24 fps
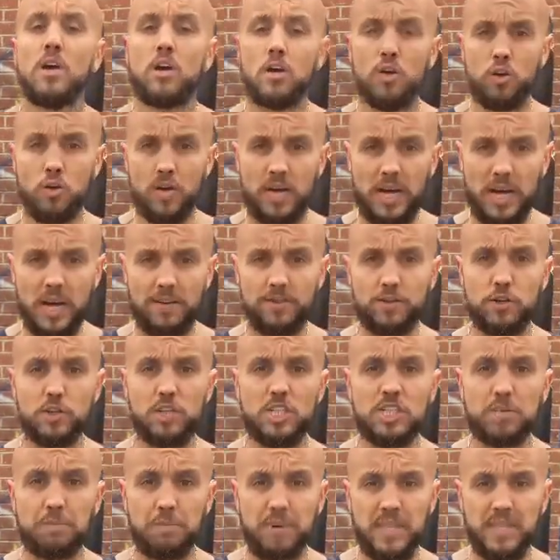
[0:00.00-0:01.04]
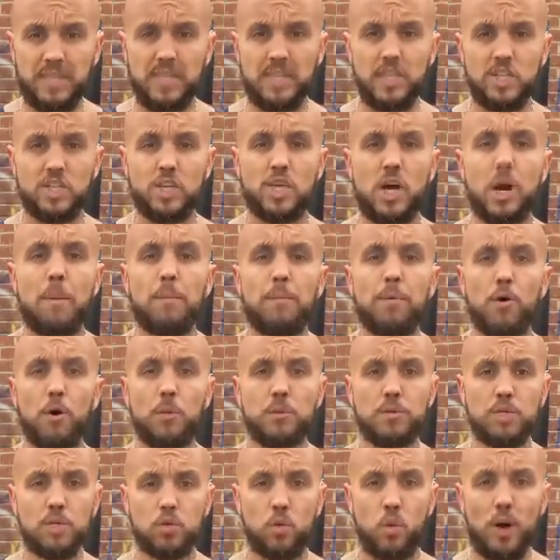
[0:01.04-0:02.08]
you have to spin the jump rope
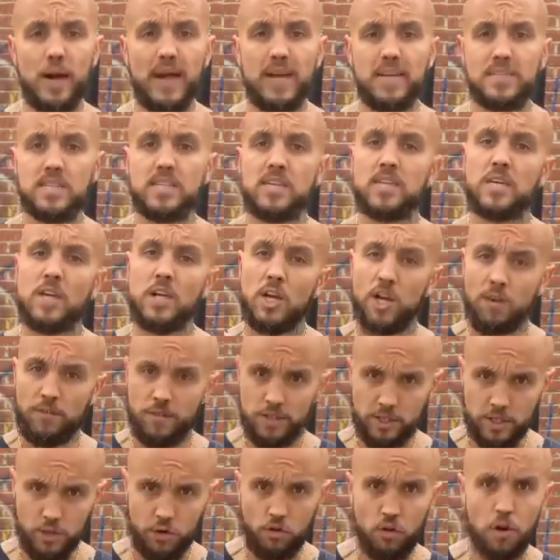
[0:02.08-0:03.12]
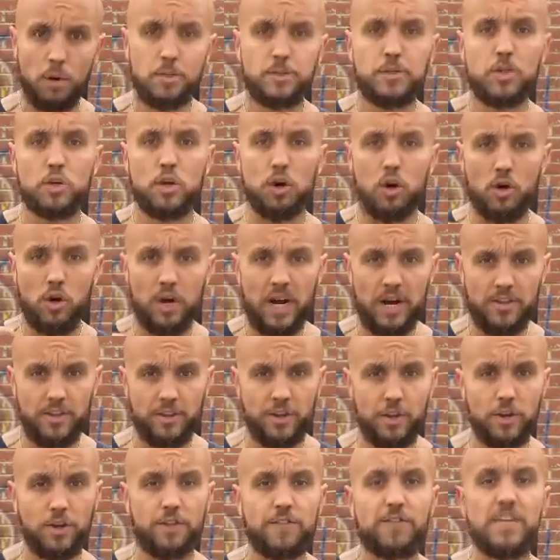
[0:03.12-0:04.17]
twice for the rope to go under
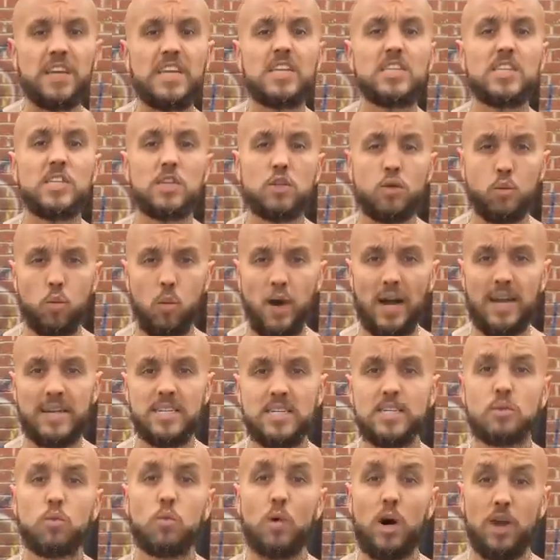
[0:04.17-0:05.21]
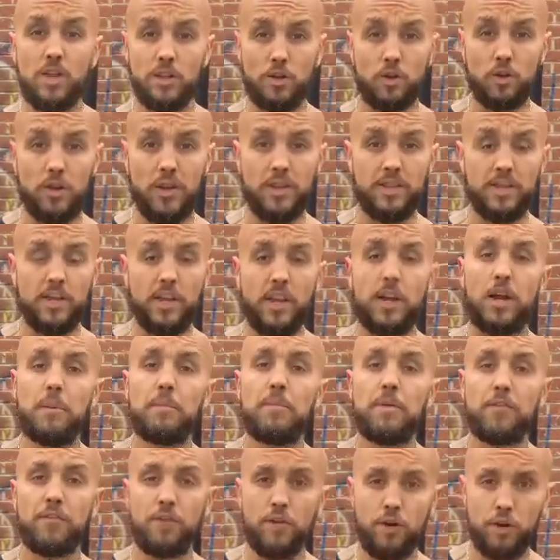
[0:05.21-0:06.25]
your feet twice while you're in the air
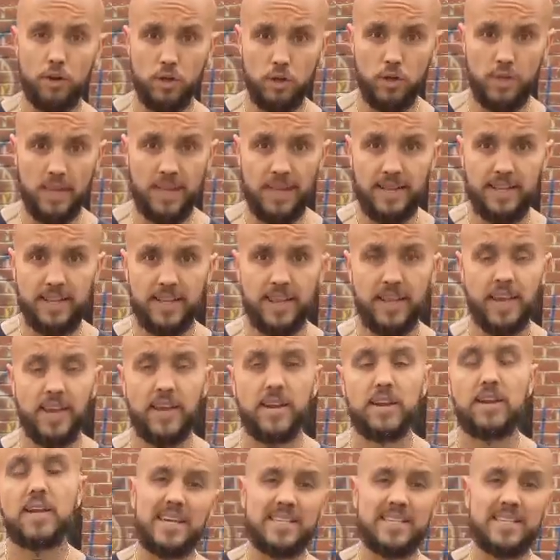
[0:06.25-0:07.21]
before you land again.